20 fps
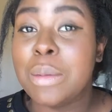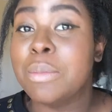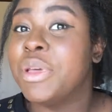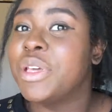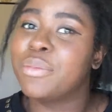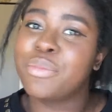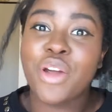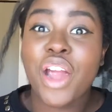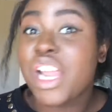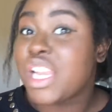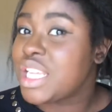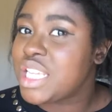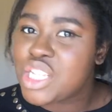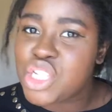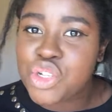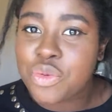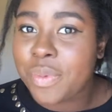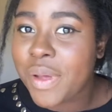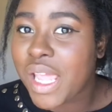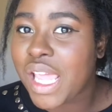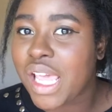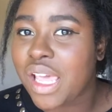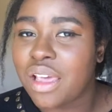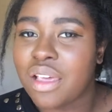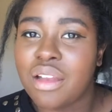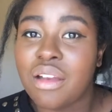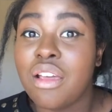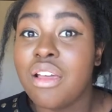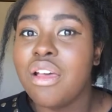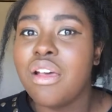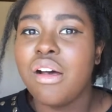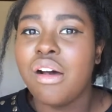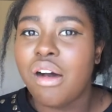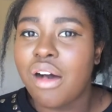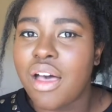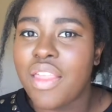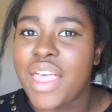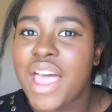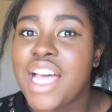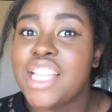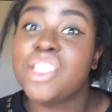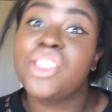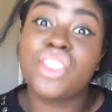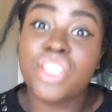being pregnant in Japan, all that.